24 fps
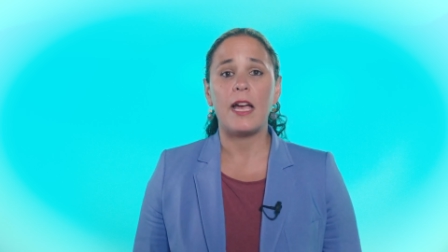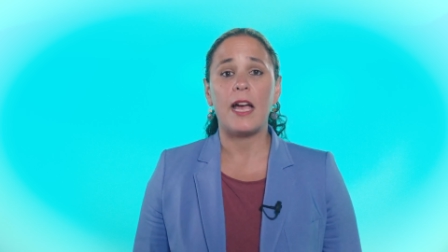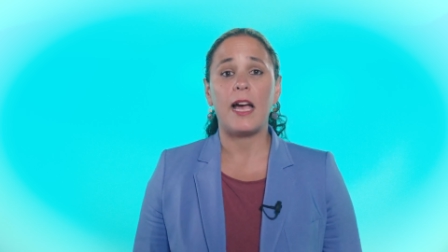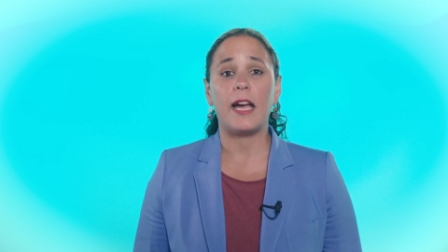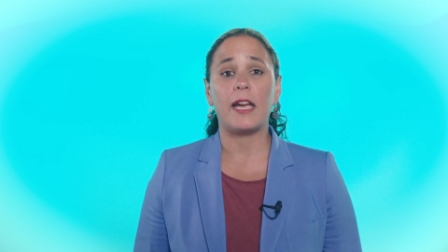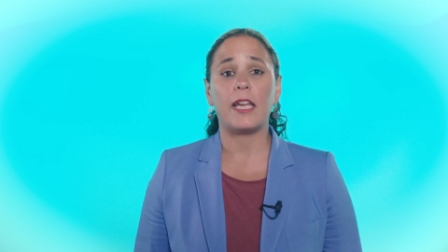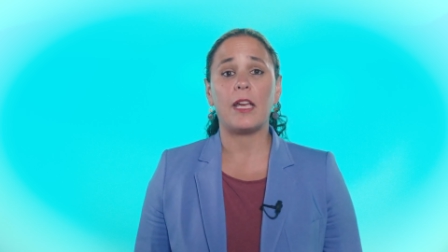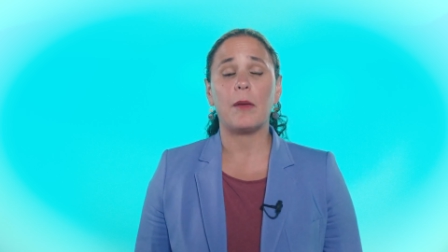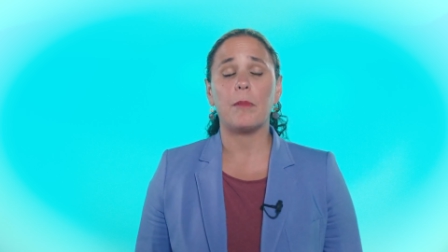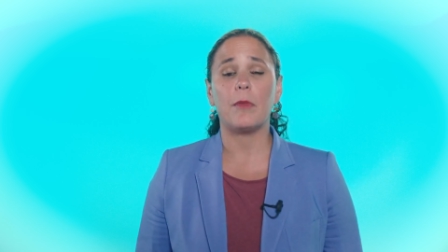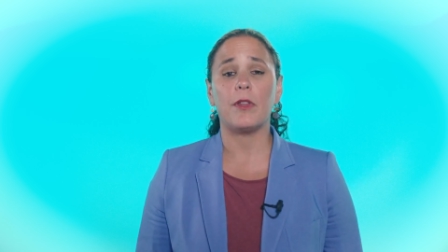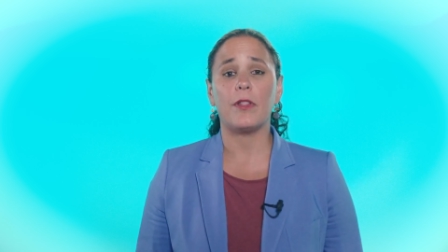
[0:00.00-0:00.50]

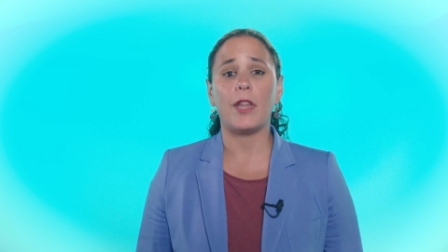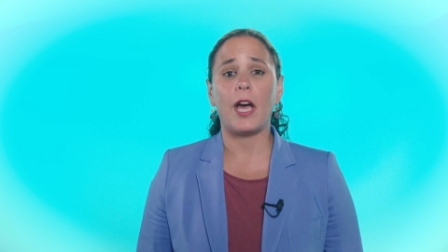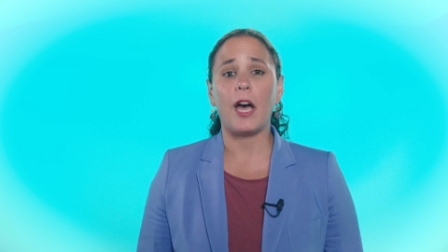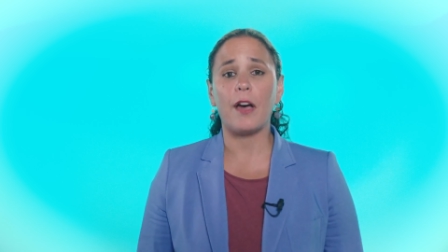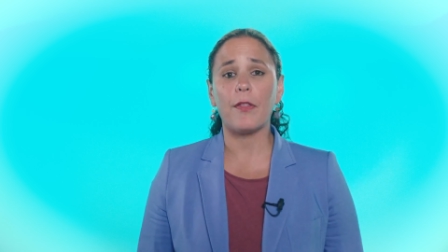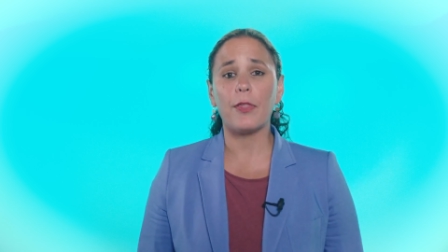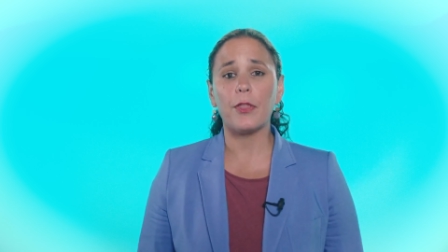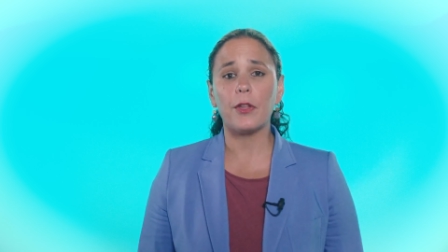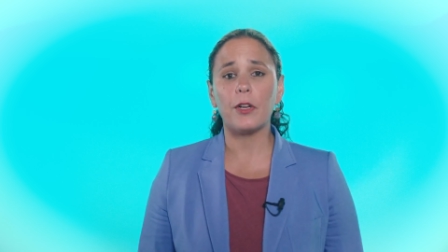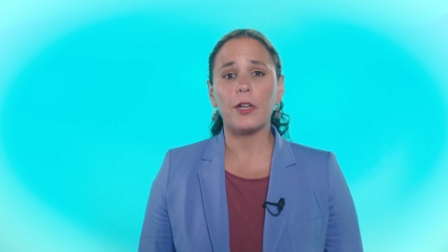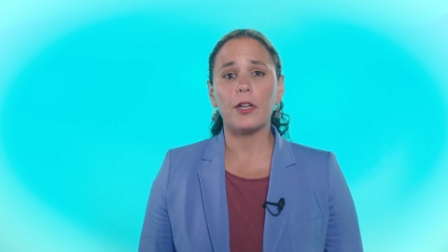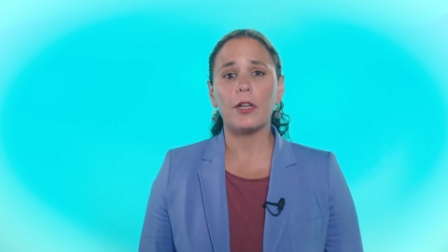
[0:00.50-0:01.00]
I am an
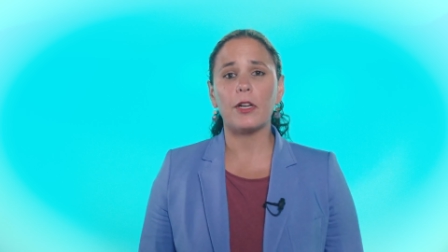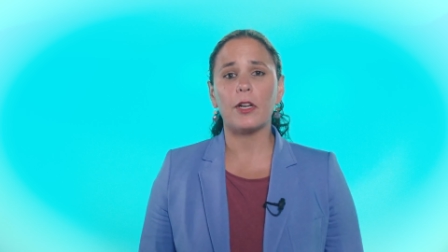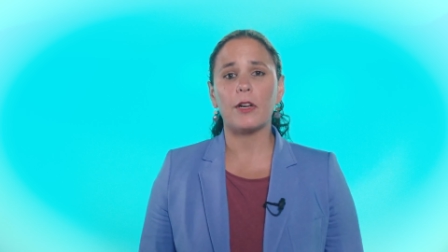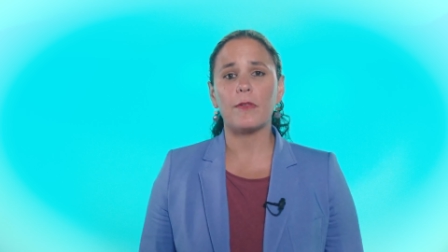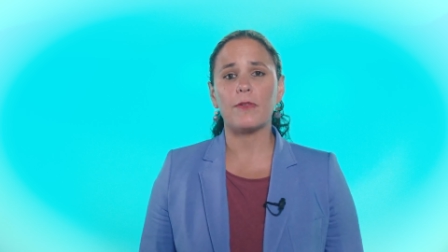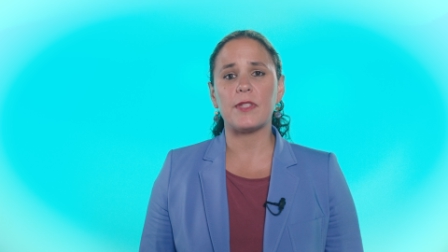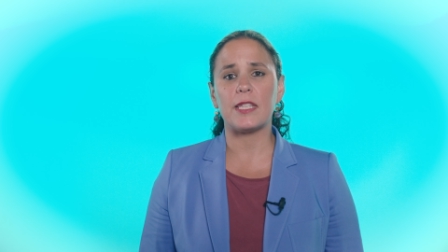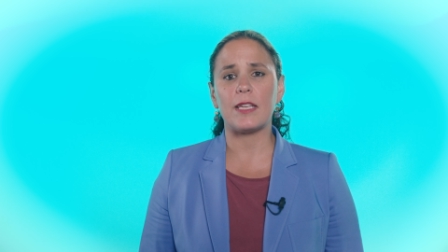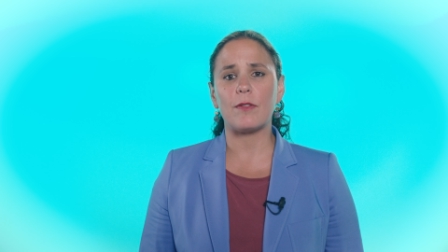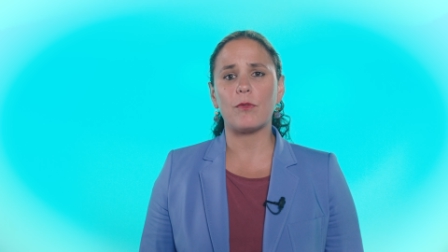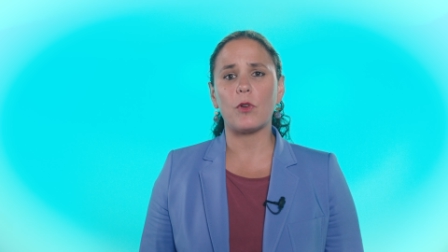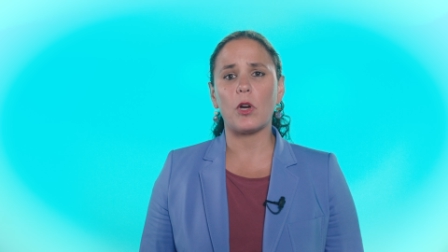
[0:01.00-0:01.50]
author of
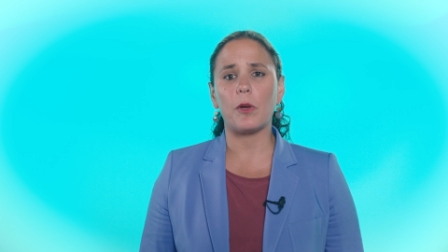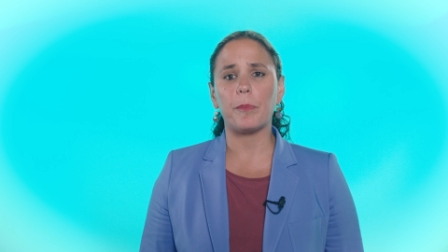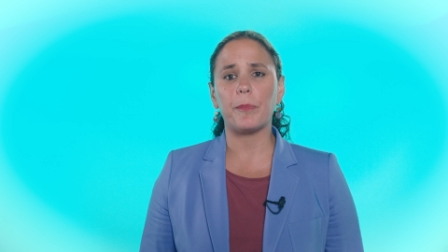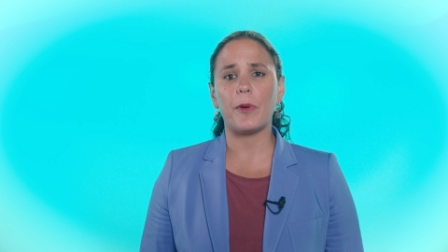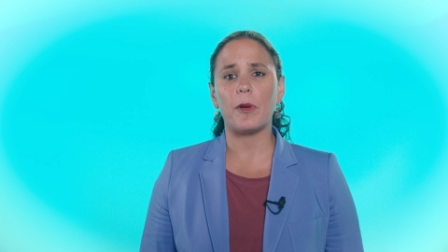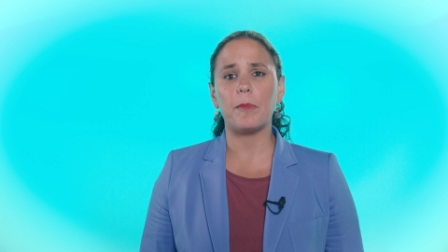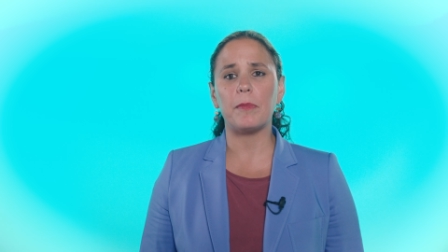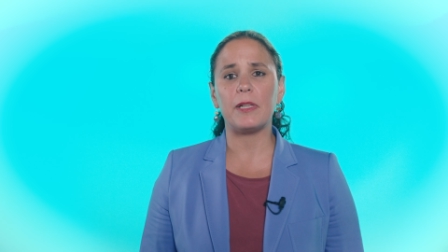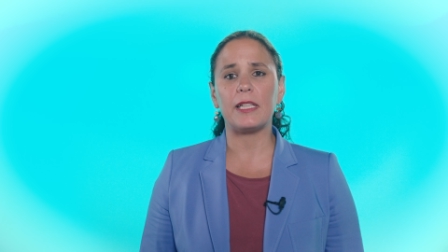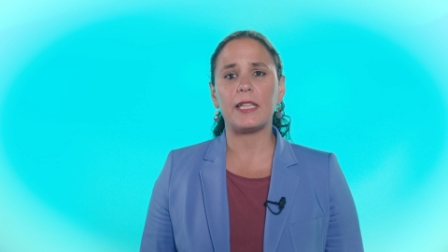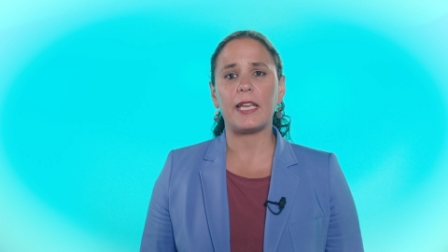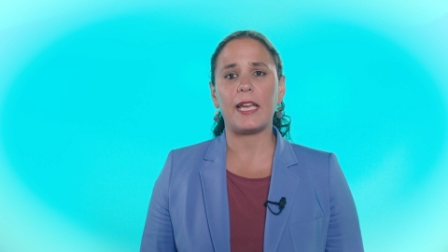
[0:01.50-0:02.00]
several
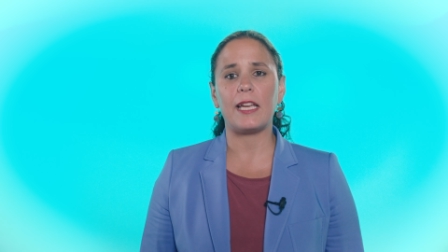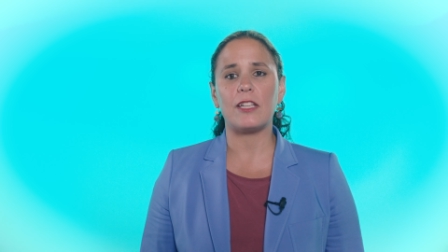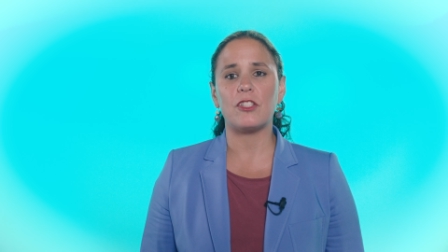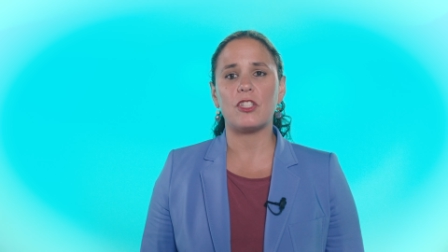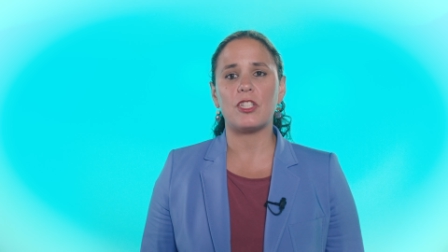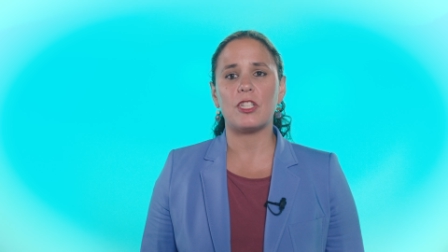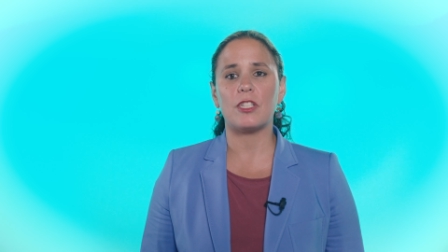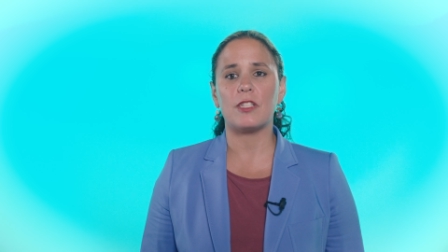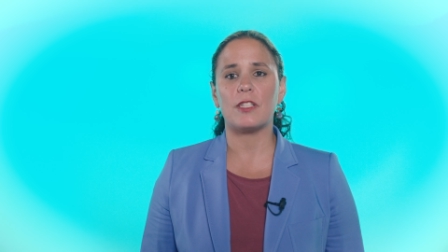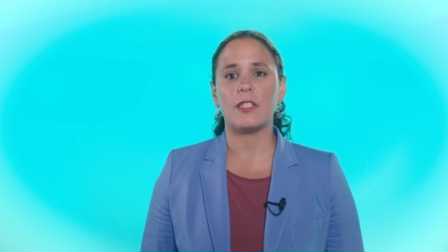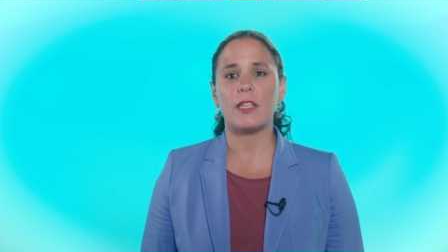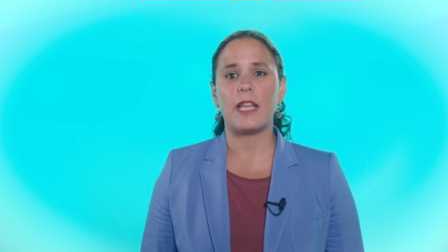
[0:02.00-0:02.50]

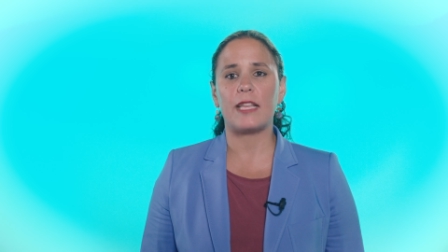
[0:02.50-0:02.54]
publications